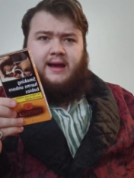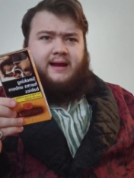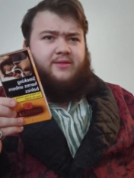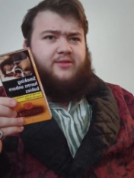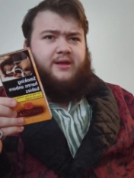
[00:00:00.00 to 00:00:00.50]

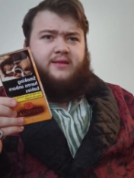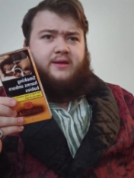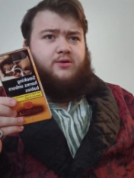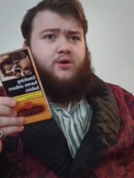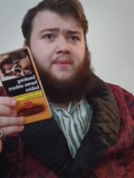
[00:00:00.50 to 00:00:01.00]
And I think
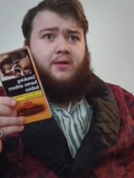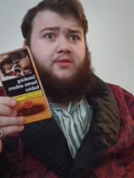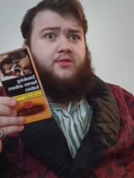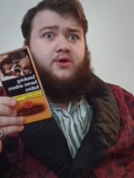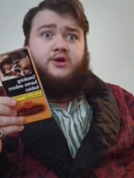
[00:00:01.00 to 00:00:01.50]
they were
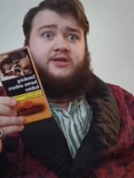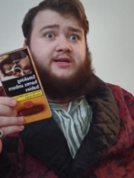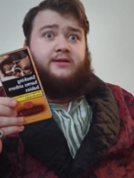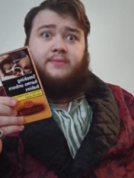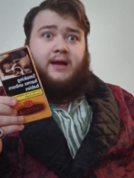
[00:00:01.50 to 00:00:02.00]
about
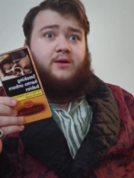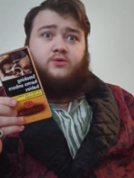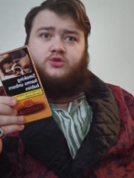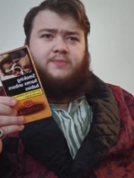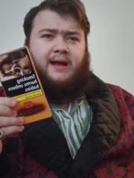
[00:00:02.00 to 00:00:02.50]

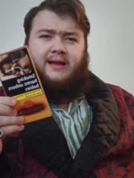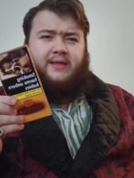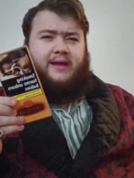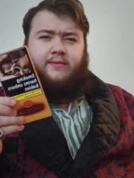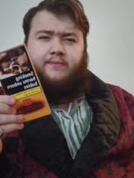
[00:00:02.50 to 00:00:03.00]
£13 back
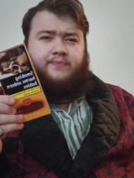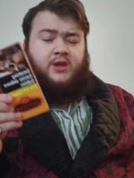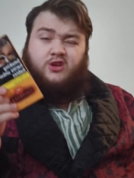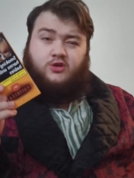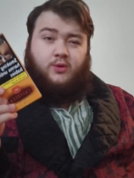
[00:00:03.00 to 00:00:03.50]
then,
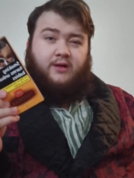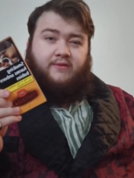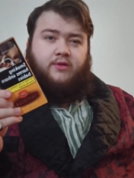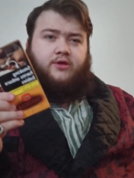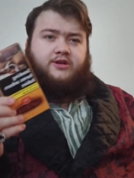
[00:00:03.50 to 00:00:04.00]
12
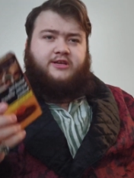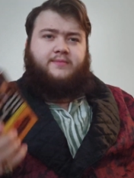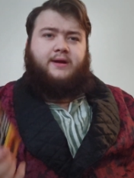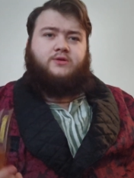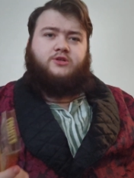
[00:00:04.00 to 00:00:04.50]
or
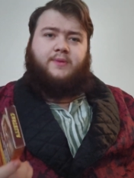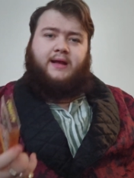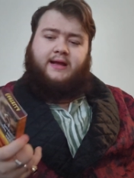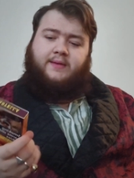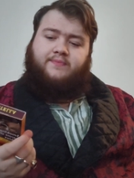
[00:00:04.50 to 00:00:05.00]
£13 a
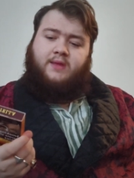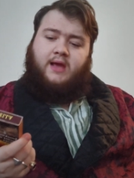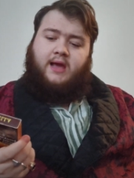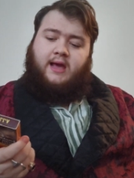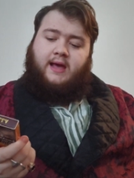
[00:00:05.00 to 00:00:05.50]
packet.
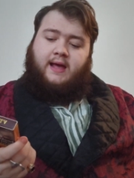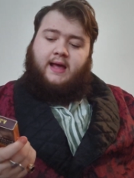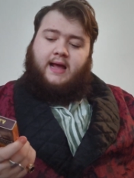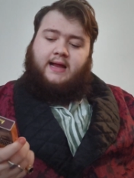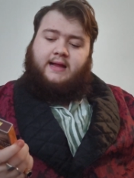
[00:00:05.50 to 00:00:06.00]

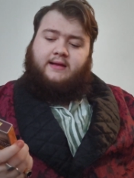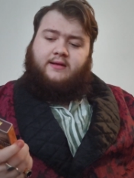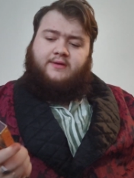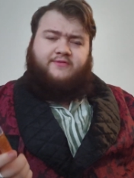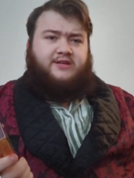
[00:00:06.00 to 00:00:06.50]

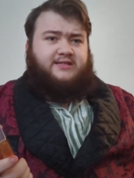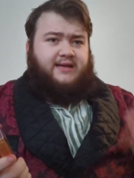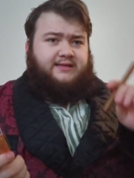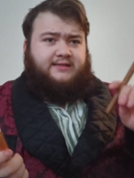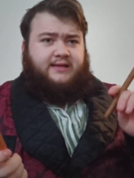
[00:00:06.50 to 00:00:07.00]
And for the
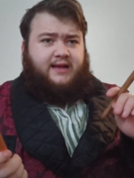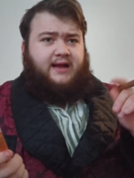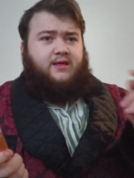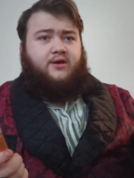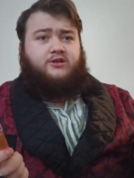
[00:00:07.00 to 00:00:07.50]
size of the
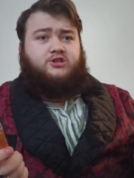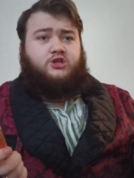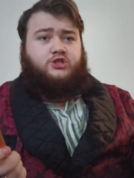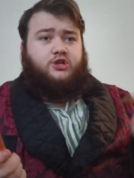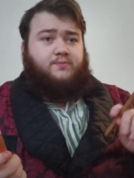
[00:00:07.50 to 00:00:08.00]
cigar, I thought it's
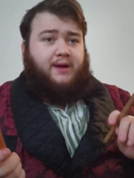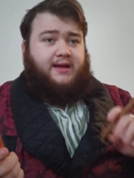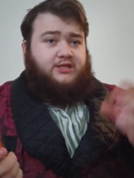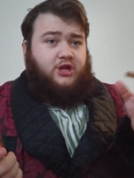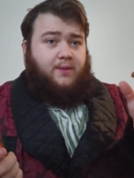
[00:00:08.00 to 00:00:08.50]
not too
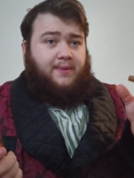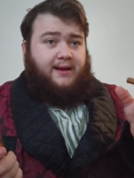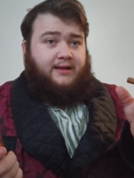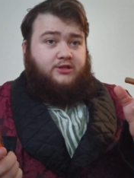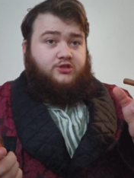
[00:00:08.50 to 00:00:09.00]
bad. It's not a
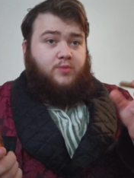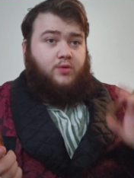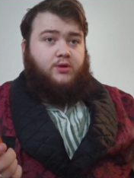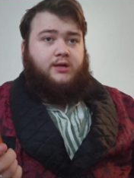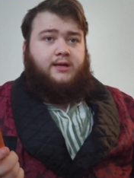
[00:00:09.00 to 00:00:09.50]
bad little
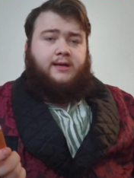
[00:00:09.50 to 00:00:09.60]
smoke.